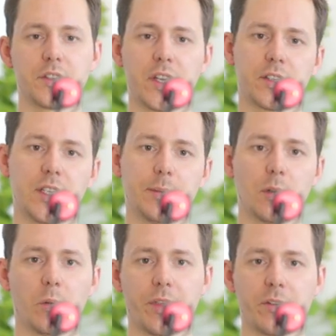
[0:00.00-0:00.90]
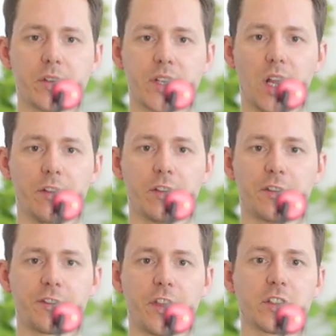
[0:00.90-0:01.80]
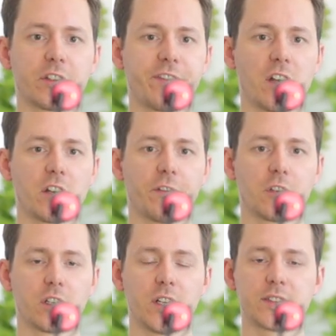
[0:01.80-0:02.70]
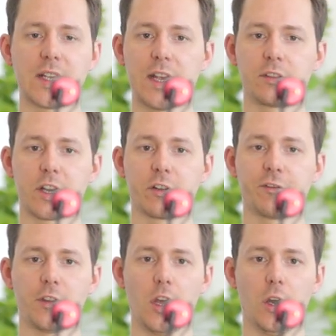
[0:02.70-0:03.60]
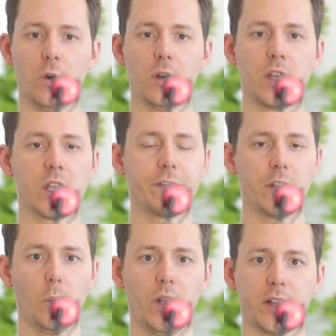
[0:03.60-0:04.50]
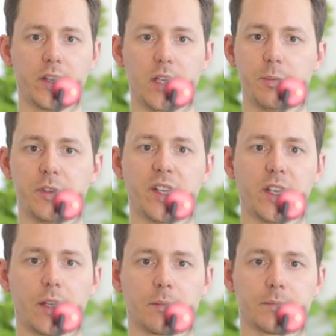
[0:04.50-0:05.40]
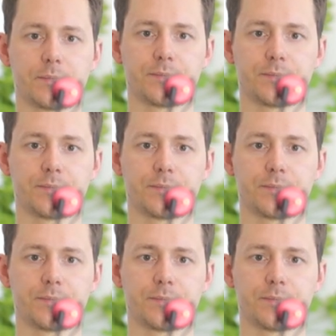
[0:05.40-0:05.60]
Dig deep within yourself, for there is a fountain of goodness ever to flow if you will keep digging.